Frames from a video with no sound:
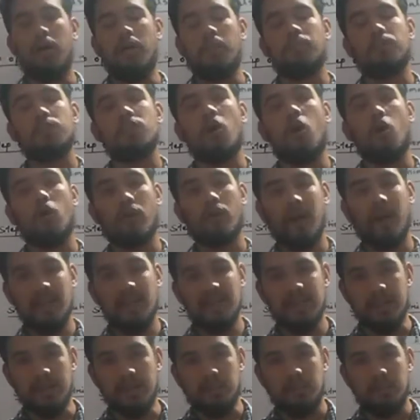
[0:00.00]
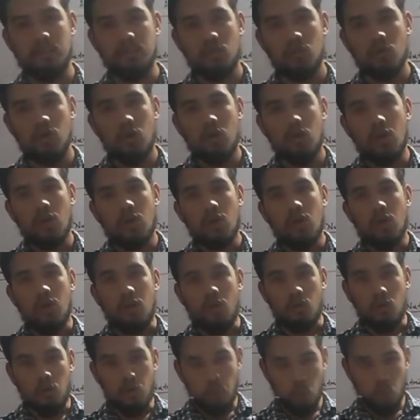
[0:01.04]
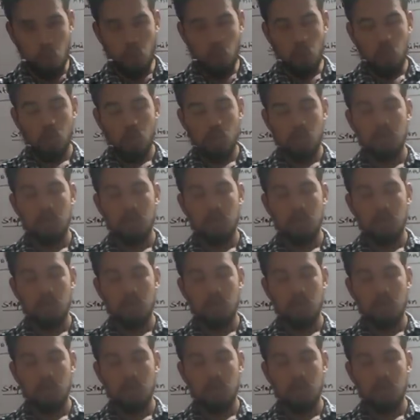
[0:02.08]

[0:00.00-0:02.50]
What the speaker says: organism who